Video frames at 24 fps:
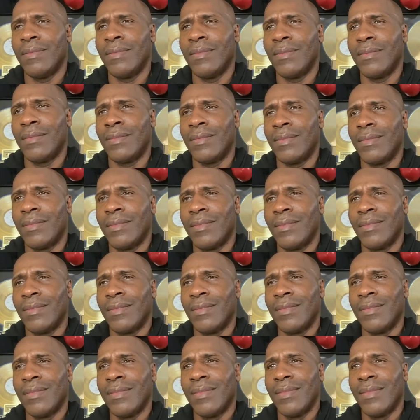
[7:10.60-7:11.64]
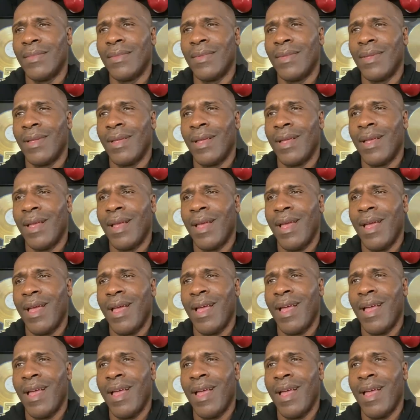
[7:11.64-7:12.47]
[no speech]